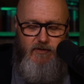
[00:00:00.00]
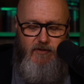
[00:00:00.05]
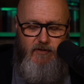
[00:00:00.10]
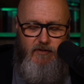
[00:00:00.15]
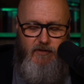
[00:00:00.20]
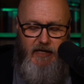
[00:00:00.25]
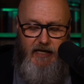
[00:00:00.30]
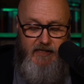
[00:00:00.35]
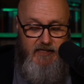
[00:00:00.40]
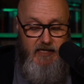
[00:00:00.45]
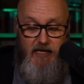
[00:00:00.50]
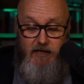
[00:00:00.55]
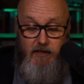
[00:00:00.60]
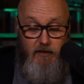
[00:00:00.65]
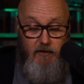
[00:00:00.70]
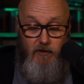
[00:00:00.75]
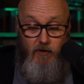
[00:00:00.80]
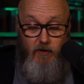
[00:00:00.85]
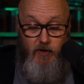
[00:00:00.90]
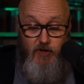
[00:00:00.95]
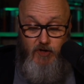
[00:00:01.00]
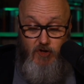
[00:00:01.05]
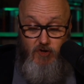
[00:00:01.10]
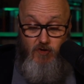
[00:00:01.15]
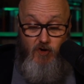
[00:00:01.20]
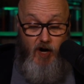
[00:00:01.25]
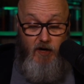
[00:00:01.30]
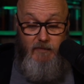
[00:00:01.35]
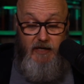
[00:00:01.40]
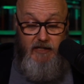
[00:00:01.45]
I say to the Lord,
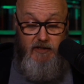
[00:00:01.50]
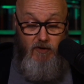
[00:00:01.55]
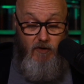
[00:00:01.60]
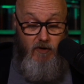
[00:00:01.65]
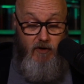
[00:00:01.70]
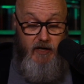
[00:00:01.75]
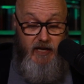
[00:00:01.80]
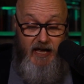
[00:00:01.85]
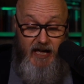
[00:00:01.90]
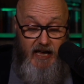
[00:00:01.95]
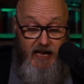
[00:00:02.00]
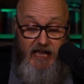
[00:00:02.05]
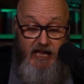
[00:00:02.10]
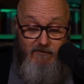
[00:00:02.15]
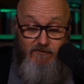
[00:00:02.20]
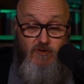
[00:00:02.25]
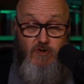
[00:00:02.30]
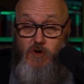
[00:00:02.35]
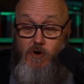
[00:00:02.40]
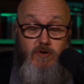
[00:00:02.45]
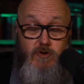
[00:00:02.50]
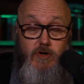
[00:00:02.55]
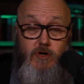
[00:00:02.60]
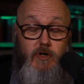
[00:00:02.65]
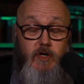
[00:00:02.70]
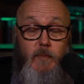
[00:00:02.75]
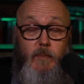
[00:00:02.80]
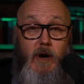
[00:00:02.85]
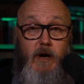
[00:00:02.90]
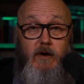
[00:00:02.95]
you are my Lord. I have no
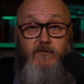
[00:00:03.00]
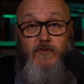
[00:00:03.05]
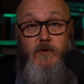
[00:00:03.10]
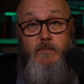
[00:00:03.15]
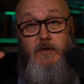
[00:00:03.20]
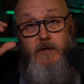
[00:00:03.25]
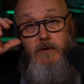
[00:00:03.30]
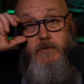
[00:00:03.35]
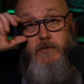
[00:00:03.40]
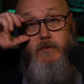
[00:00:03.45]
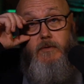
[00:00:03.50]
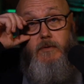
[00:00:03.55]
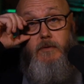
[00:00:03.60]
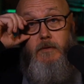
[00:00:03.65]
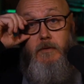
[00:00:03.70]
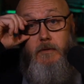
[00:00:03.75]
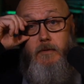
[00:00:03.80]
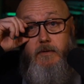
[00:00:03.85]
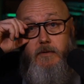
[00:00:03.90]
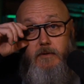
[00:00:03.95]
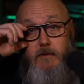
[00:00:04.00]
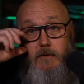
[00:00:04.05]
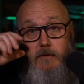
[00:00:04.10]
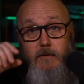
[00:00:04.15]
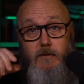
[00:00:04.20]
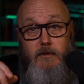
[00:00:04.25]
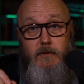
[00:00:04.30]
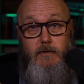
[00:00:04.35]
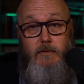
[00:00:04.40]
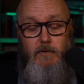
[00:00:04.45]
good apart from you.
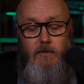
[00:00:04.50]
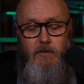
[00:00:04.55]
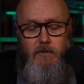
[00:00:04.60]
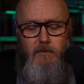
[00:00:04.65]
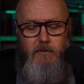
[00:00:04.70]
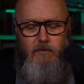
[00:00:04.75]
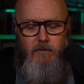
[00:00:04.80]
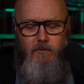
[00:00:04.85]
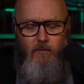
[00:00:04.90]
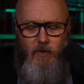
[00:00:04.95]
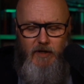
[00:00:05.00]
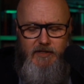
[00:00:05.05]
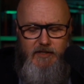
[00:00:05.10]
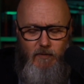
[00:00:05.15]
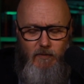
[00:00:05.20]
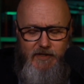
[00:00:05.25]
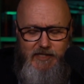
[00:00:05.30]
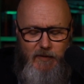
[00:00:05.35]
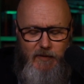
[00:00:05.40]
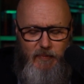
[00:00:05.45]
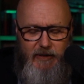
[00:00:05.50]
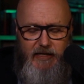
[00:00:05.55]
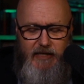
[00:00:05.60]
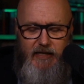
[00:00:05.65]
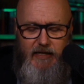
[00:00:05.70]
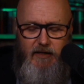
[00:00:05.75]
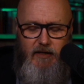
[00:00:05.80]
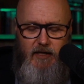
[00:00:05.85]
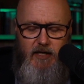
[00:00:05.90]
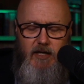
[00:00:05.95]
What's he
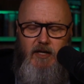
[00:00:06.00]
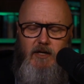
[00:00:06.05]
pleading?